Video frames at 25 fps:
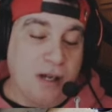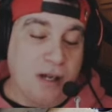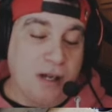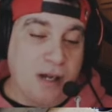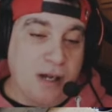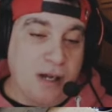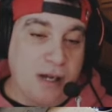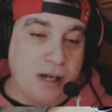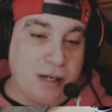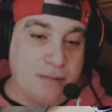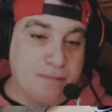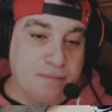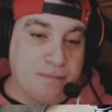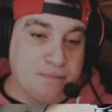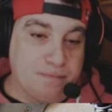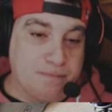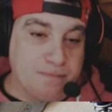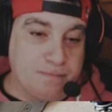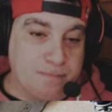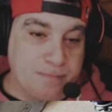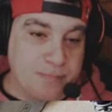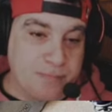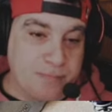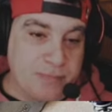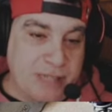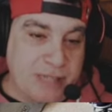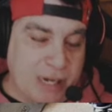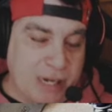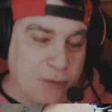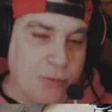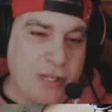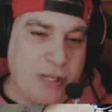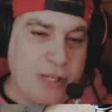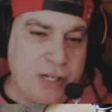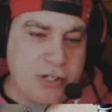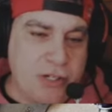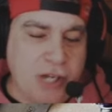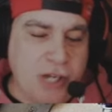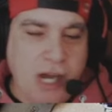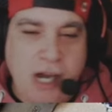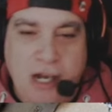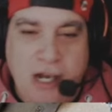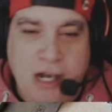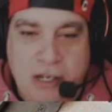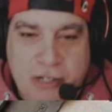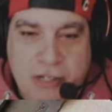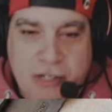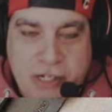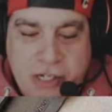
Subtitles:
Now these cars,